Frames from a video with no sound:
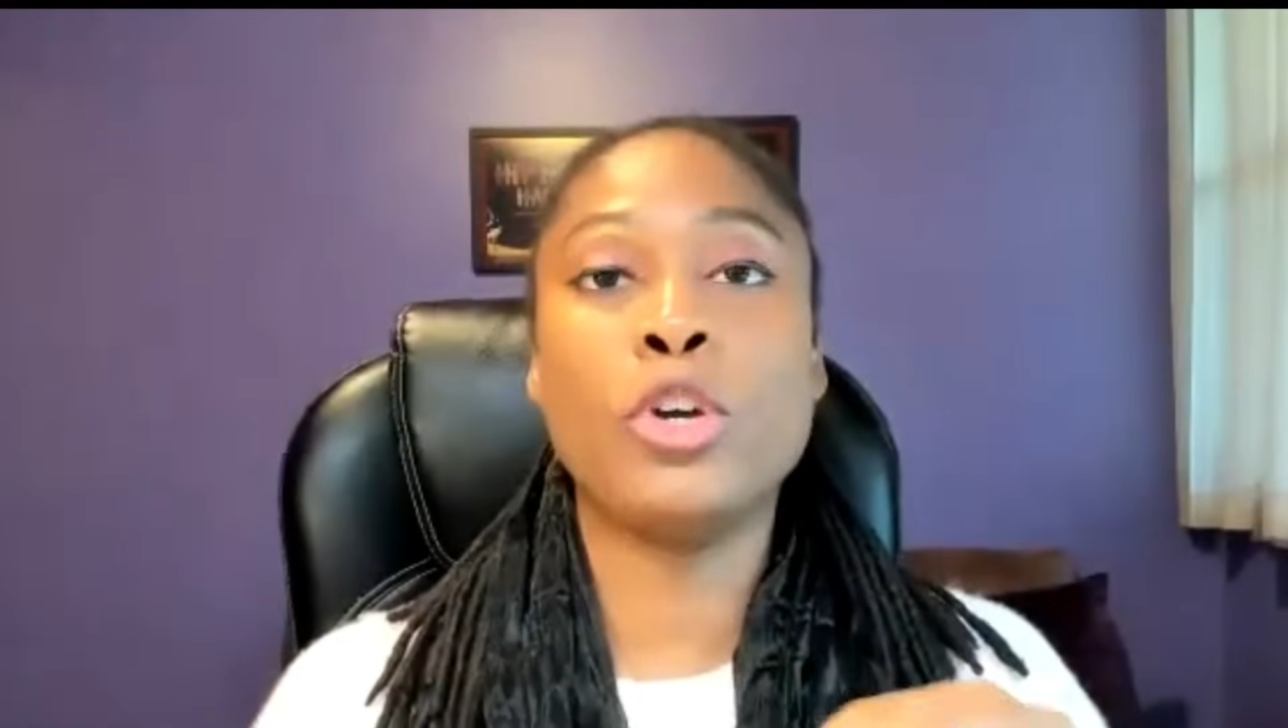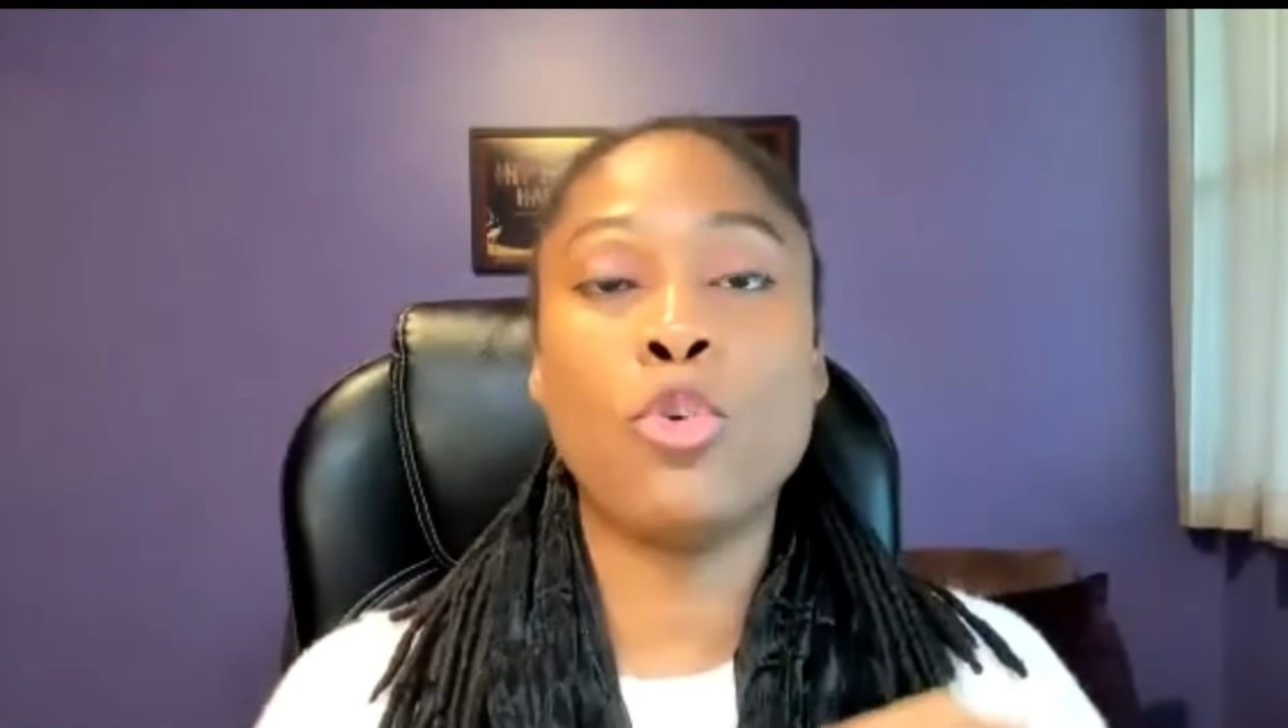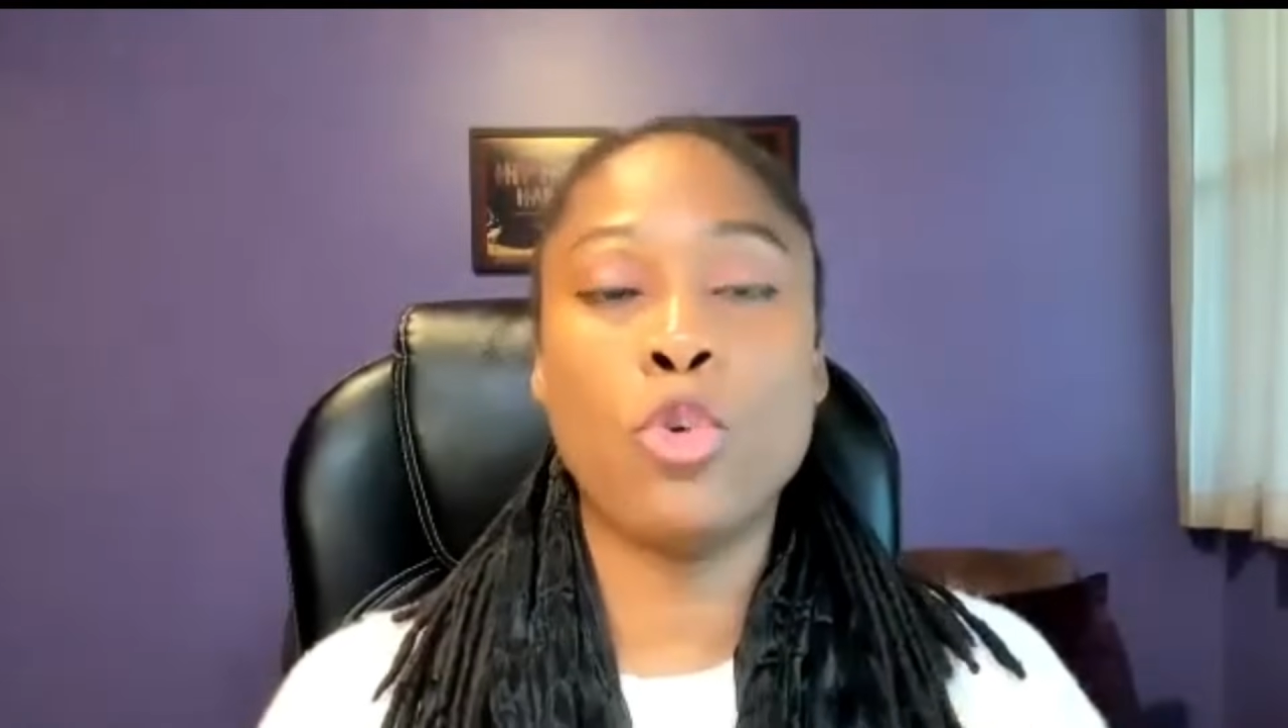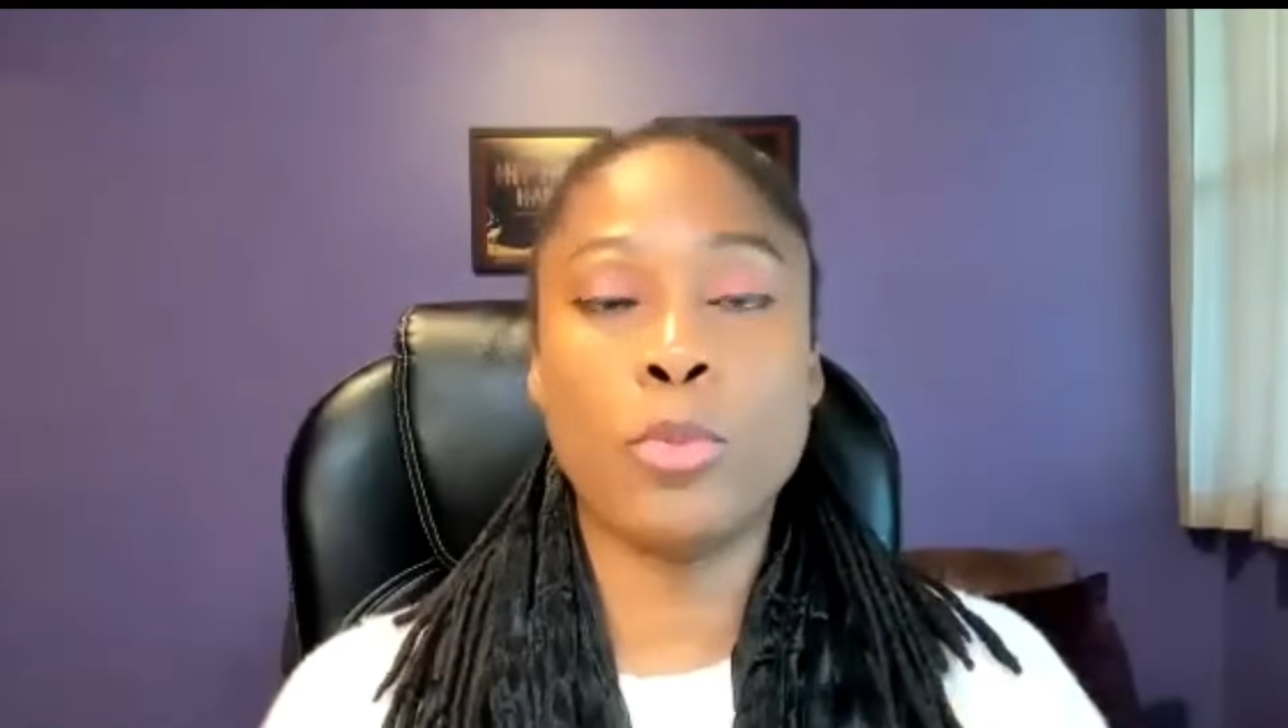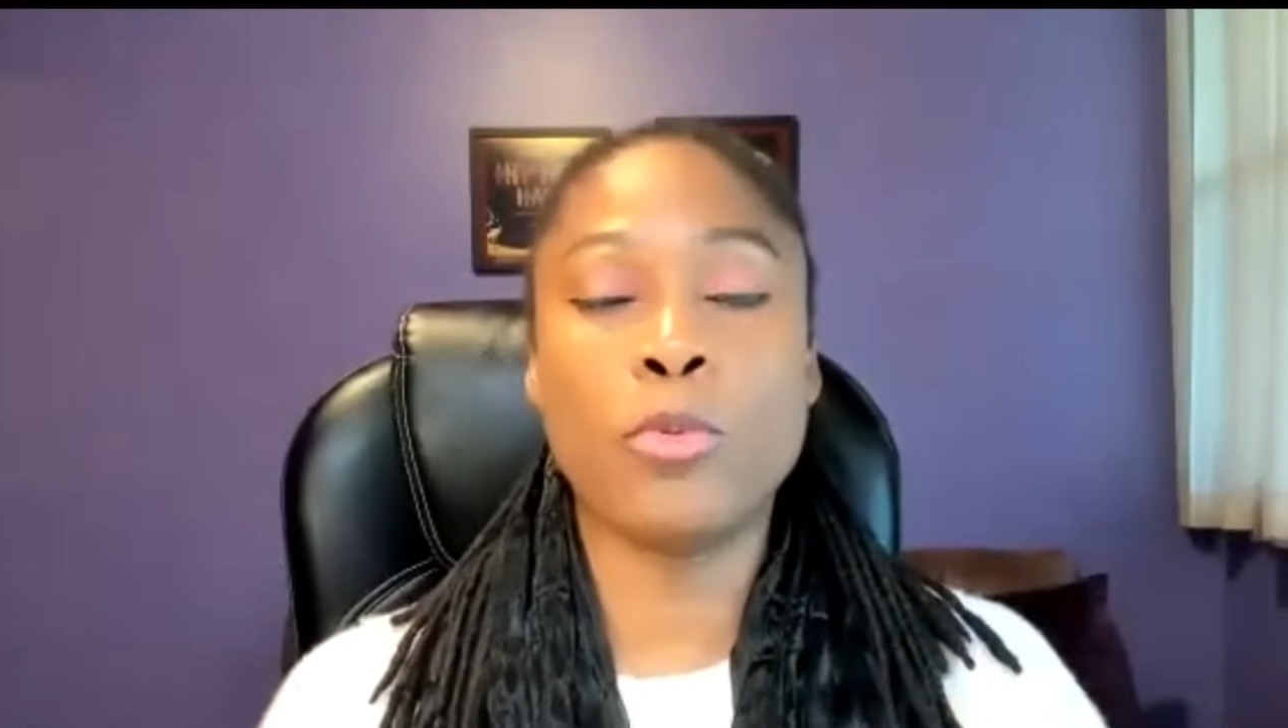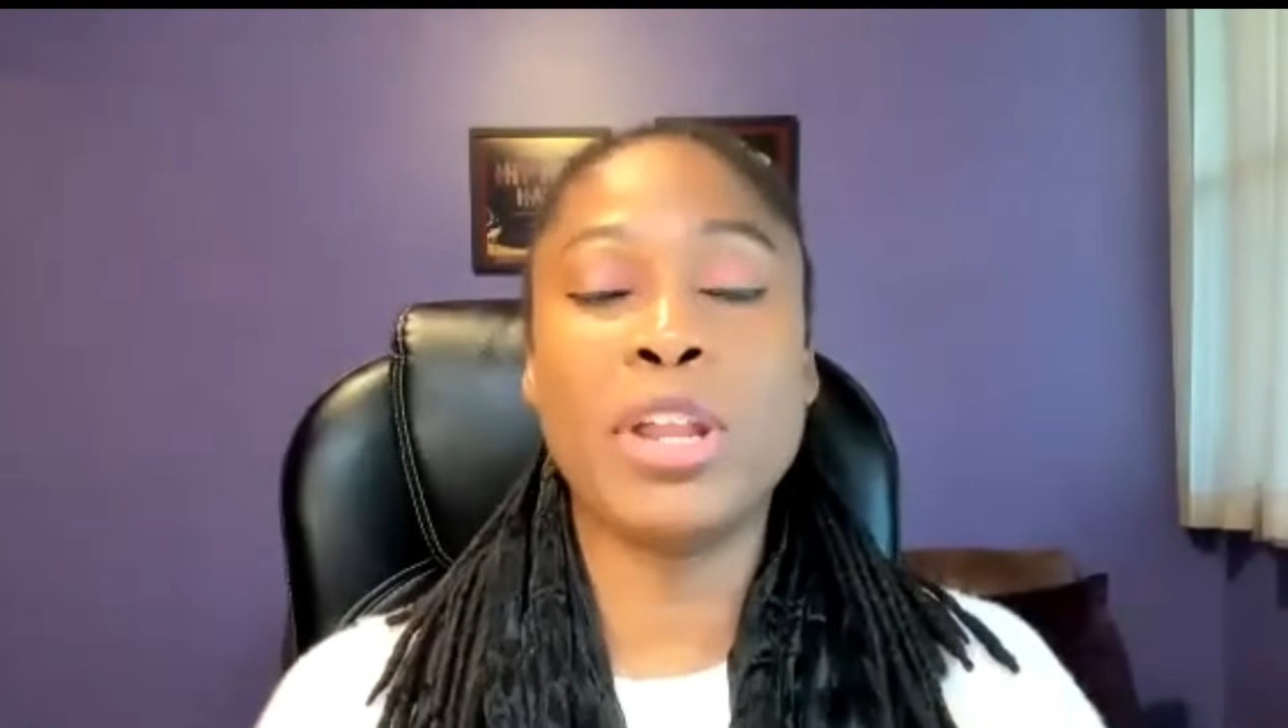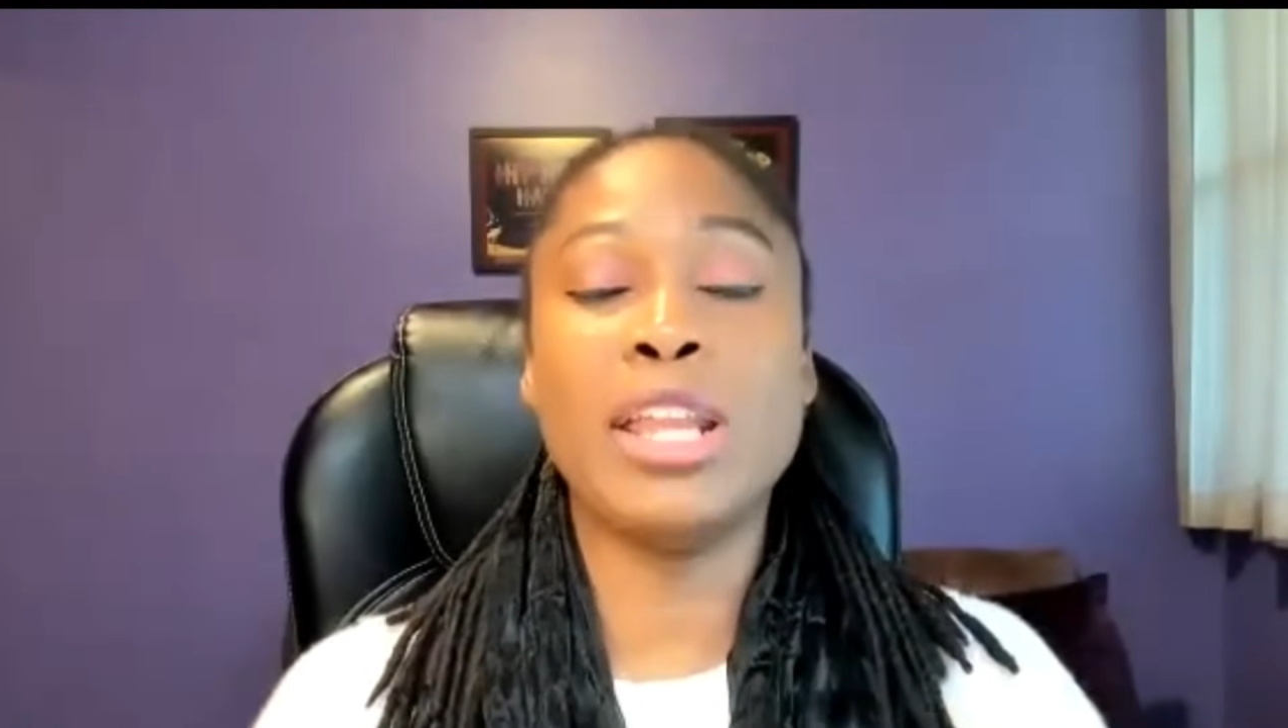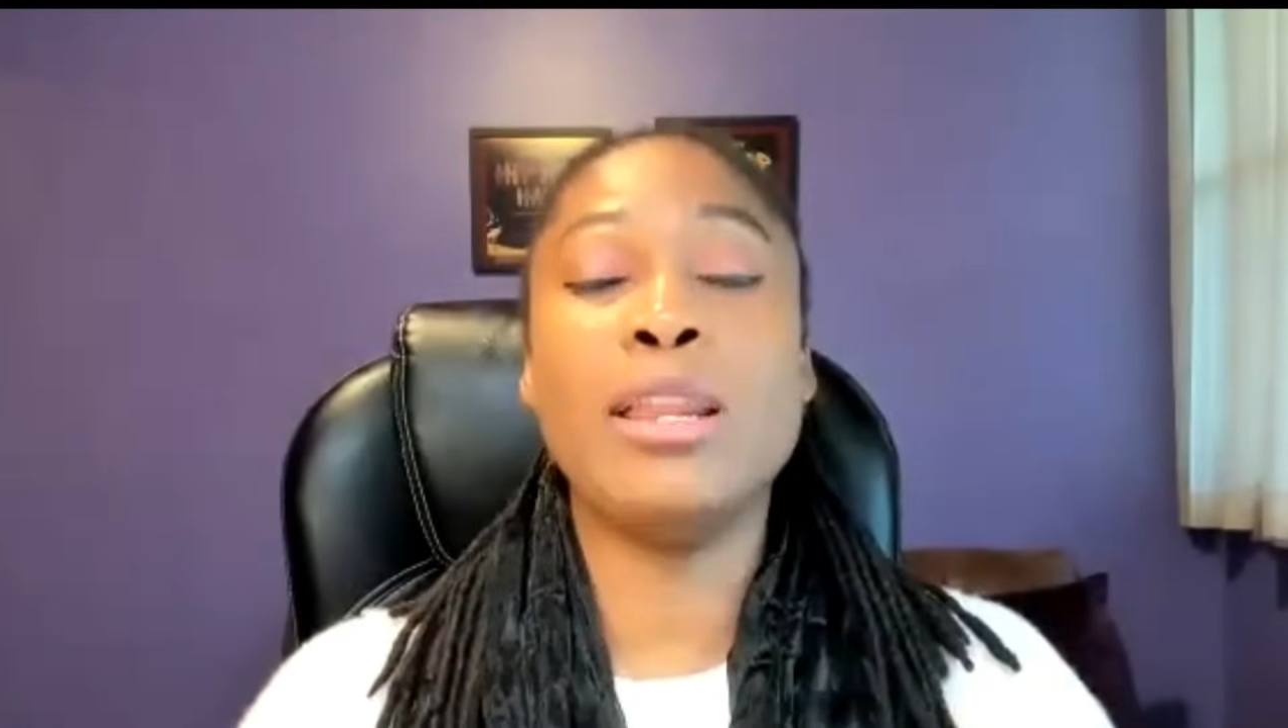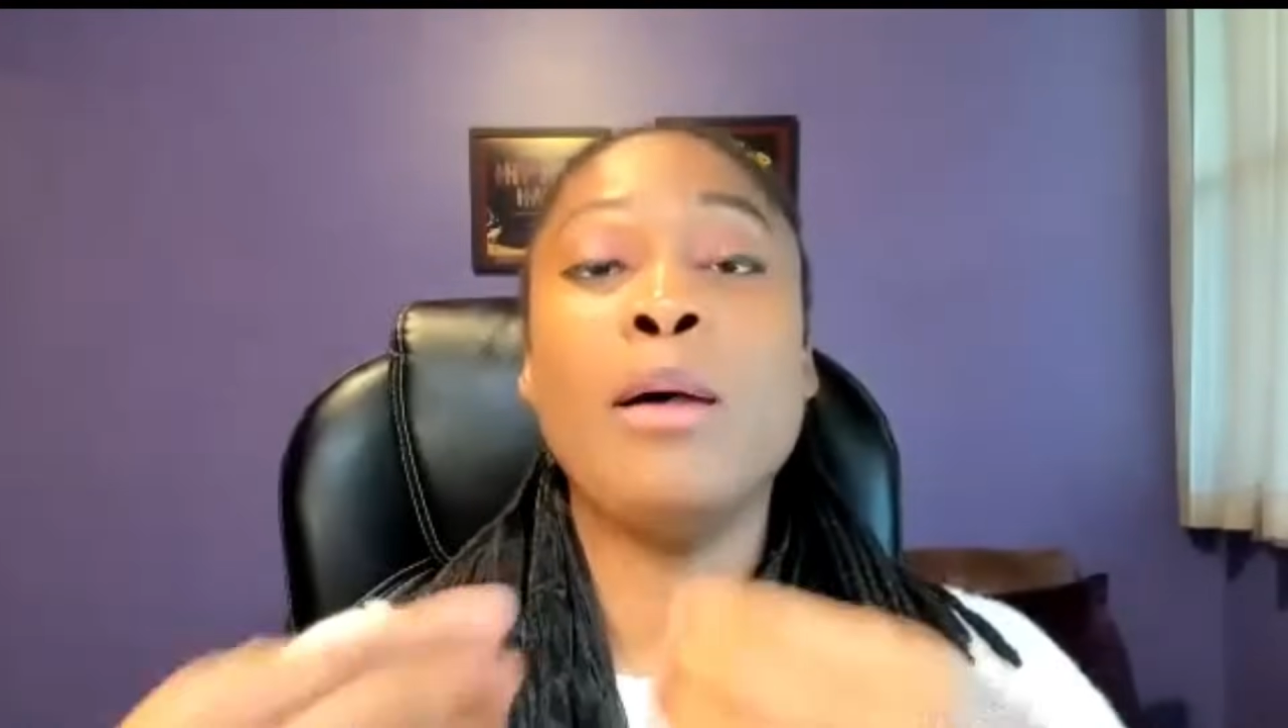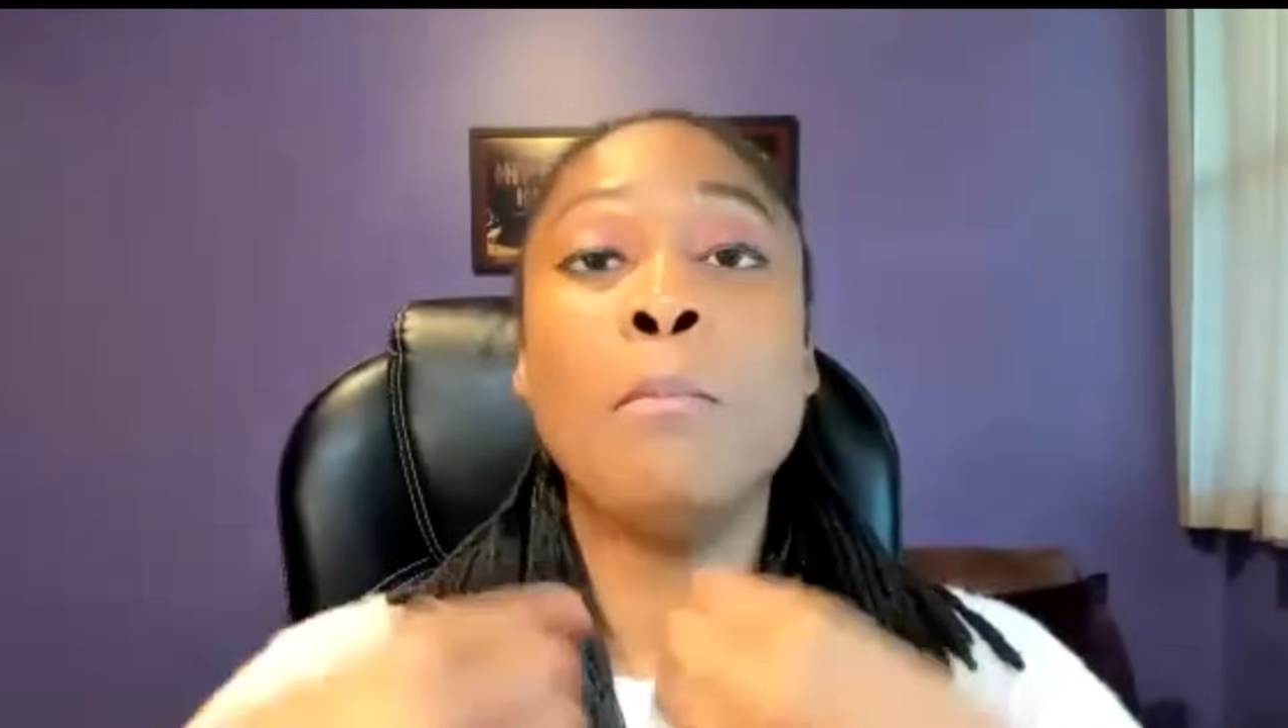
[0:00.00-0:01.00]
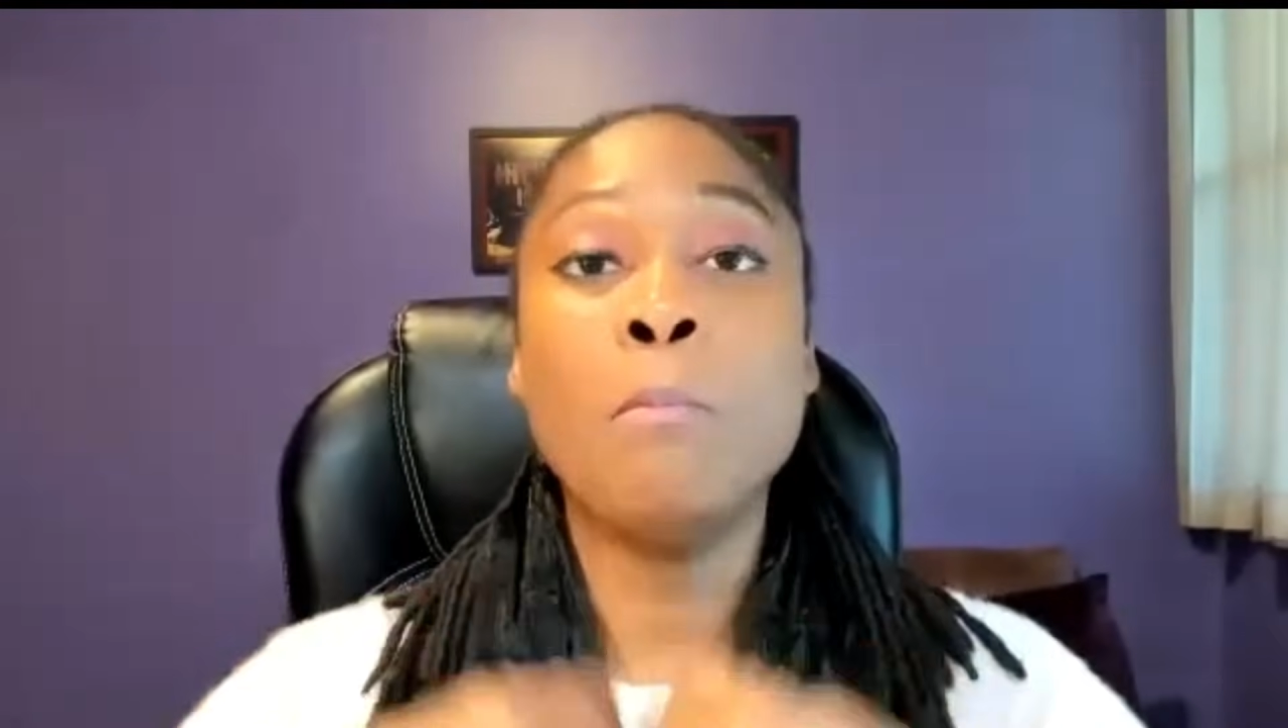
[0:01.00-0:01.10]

incorporate